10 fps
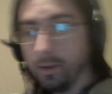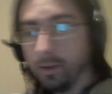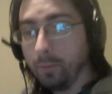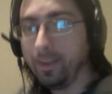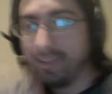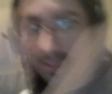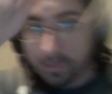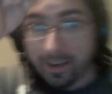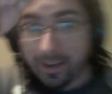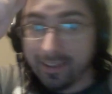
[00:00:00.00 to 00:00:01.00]
We did
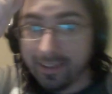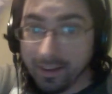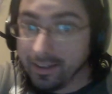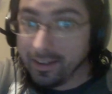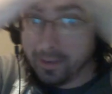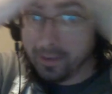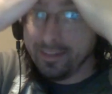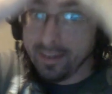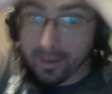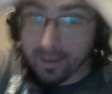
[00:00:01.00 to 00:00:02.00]
it. We did it. We
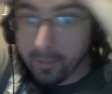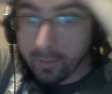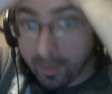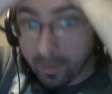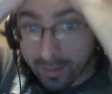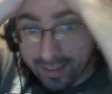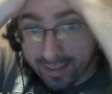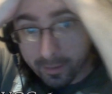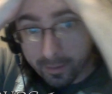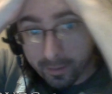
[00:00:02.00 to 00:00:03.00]
did it. We
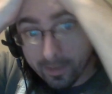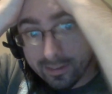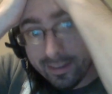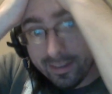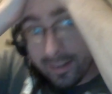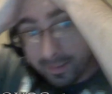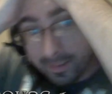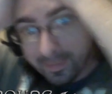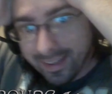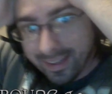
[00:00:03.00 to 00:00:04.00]
placed her where she needed
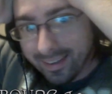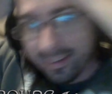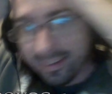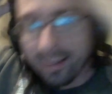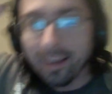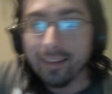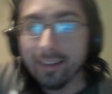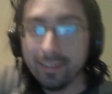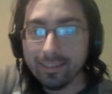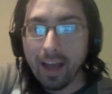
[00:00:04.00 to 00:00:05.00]
to be.
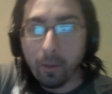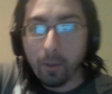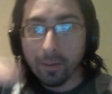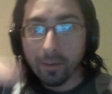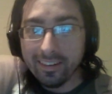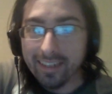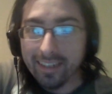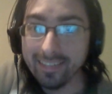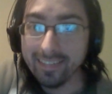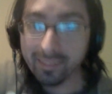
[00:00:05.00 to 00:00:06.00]
She's now where she
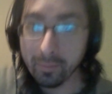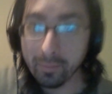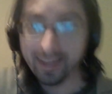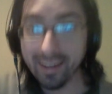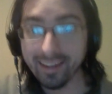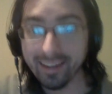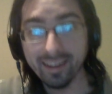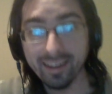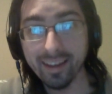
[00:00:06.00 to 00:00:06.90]
needs to be.